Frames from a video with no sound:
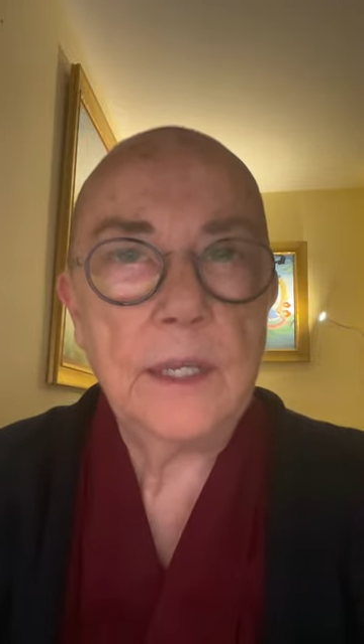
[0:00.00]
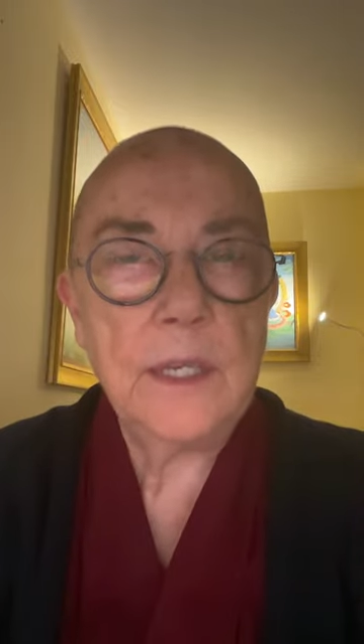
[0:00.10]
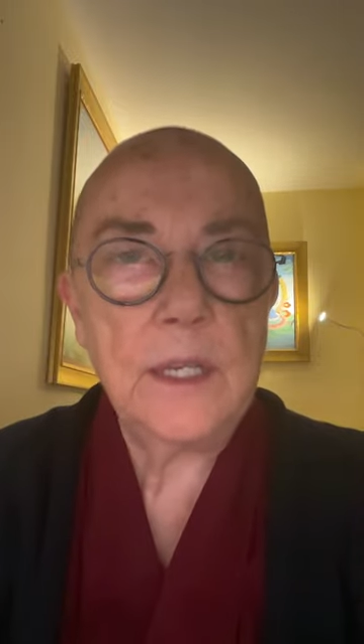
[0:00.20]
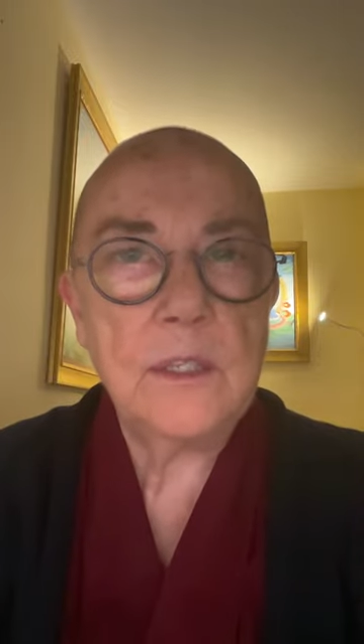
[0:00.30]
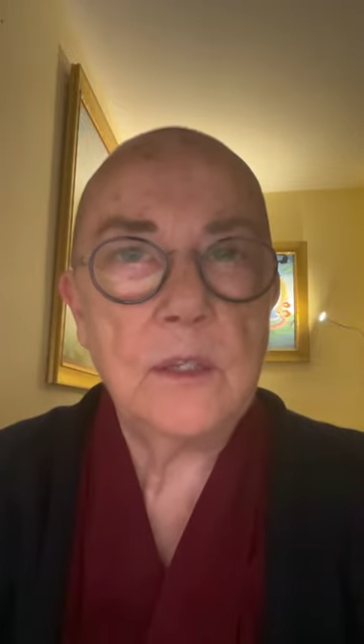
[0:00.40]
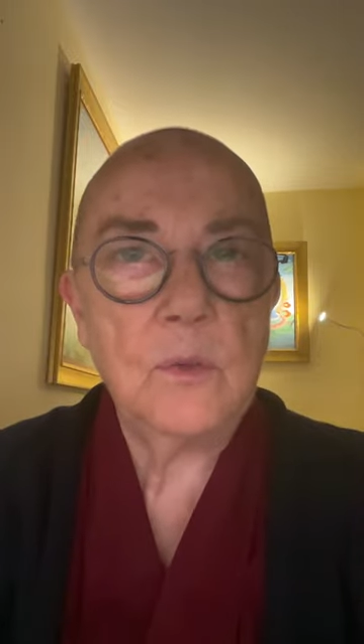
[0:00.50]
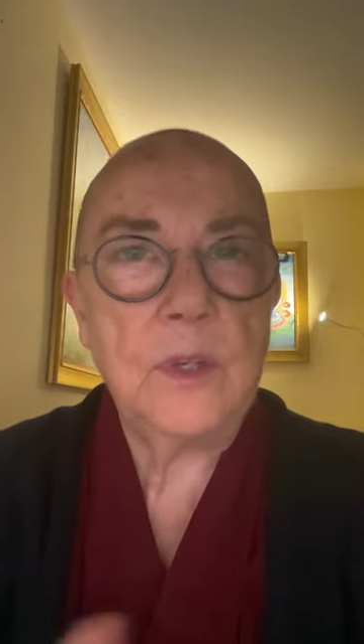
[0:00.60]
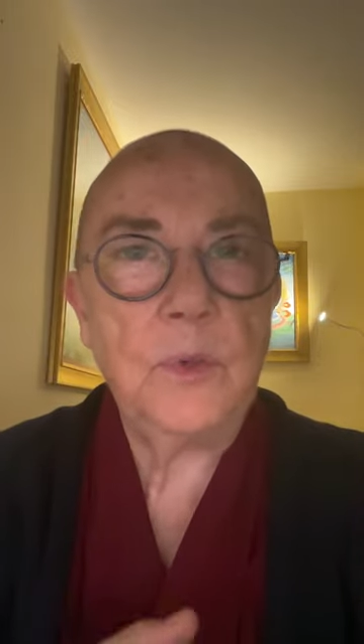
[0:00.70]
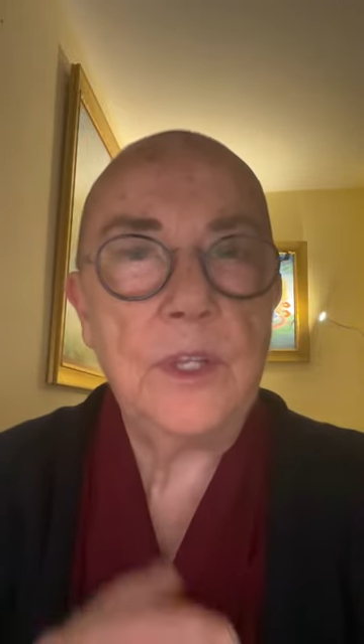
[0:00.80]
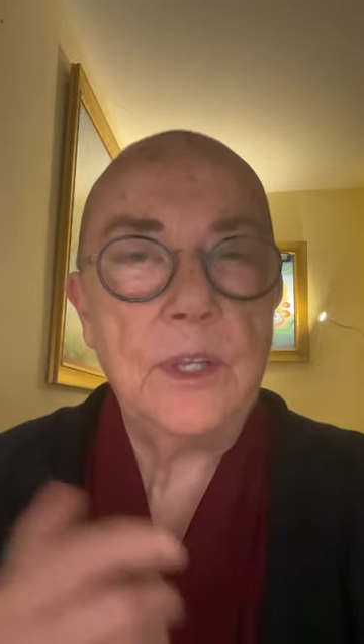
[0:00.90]
that is
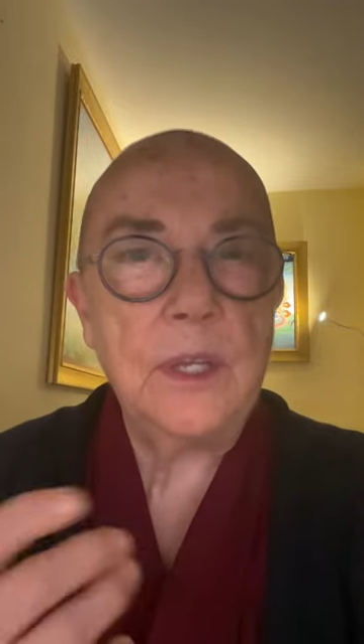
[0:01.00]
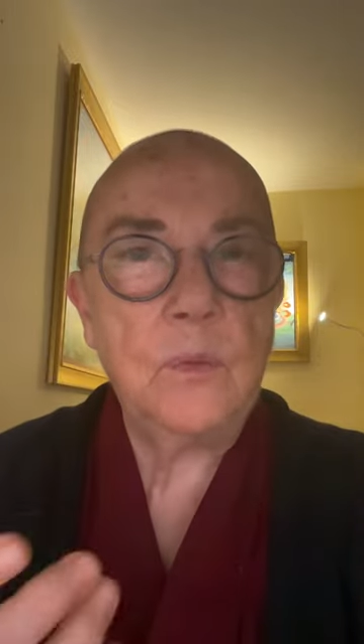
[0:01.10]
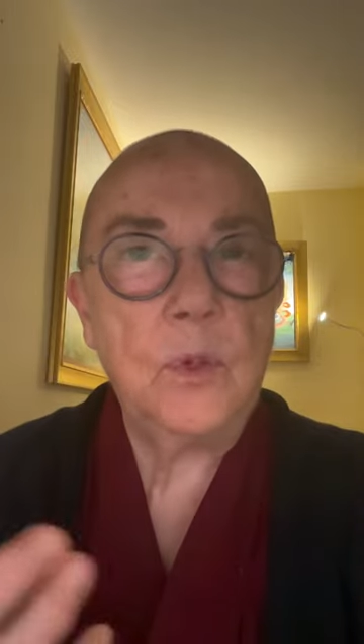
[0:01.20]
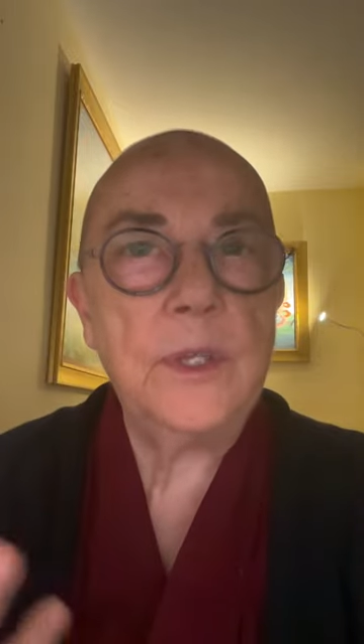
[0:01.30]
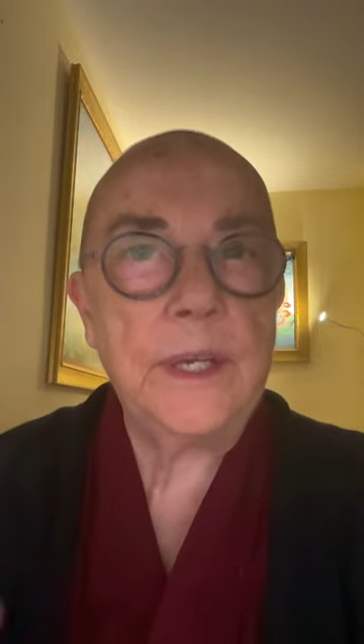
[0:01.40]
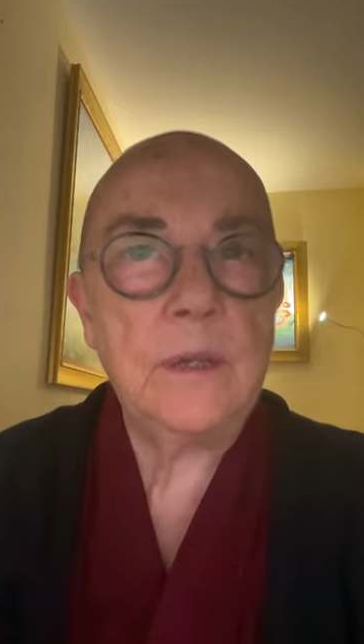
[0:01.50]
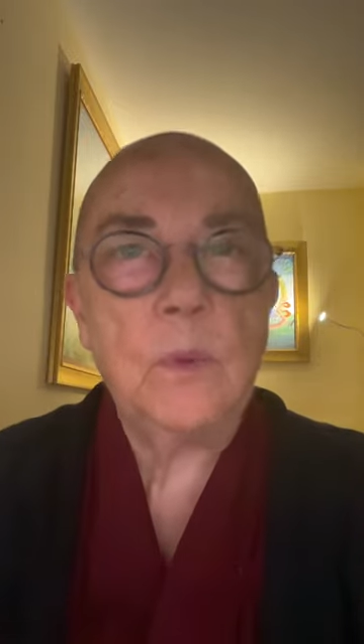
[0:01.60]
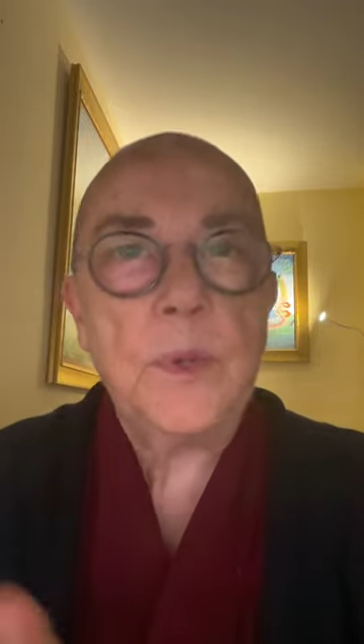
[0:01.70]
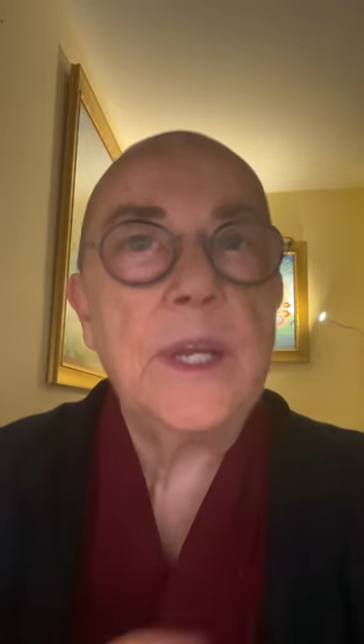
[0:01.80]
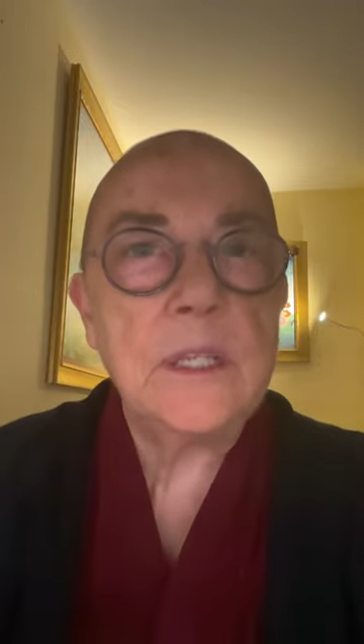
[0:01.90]
that we think we'll get it
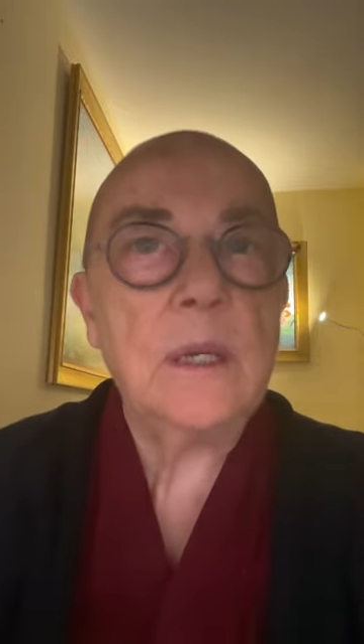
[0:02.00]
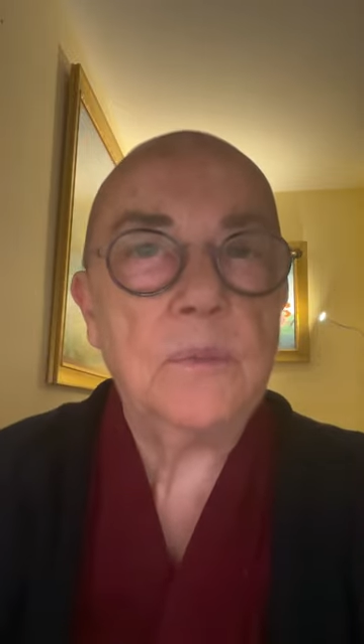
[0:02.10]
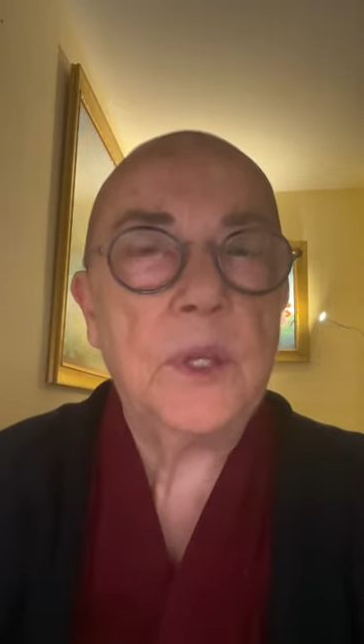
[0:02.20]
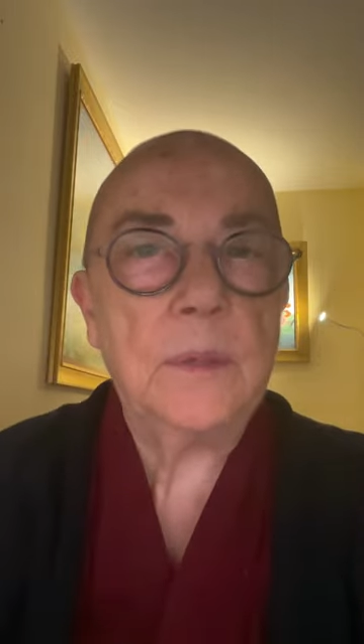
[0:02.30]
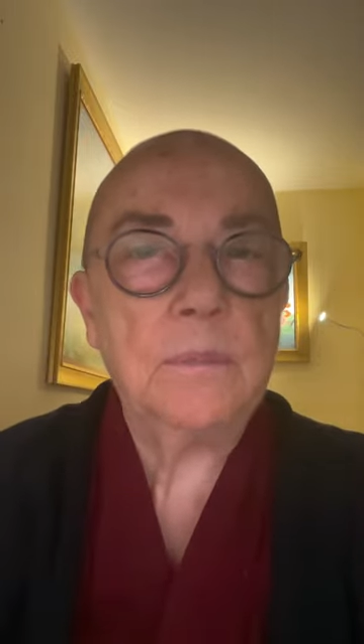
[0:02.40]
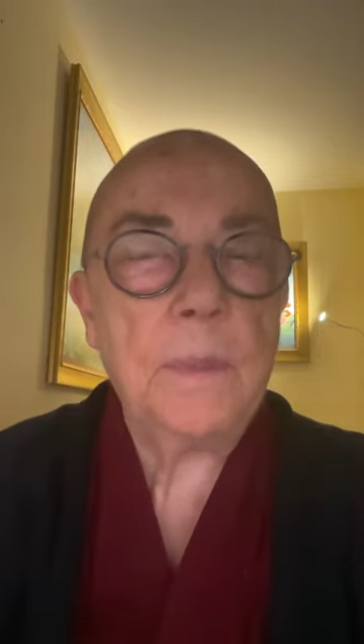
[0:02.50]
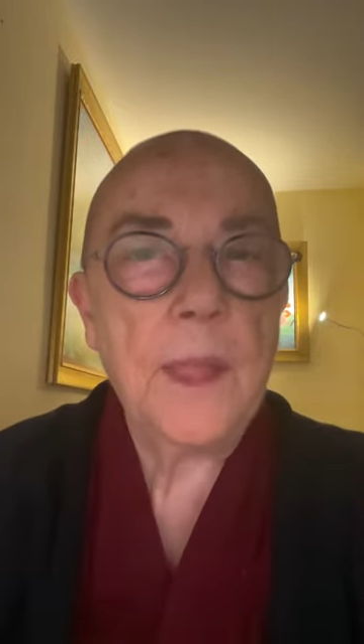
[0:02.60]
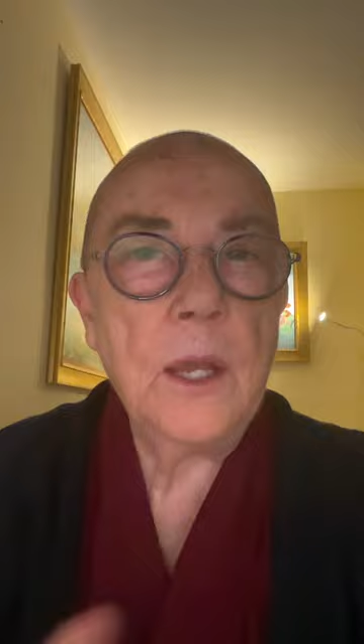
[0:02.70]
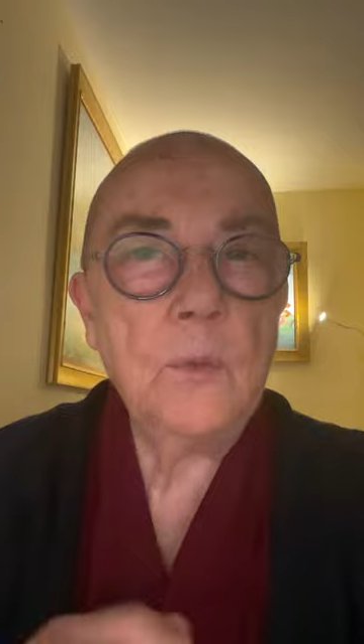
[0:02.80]
when we get something,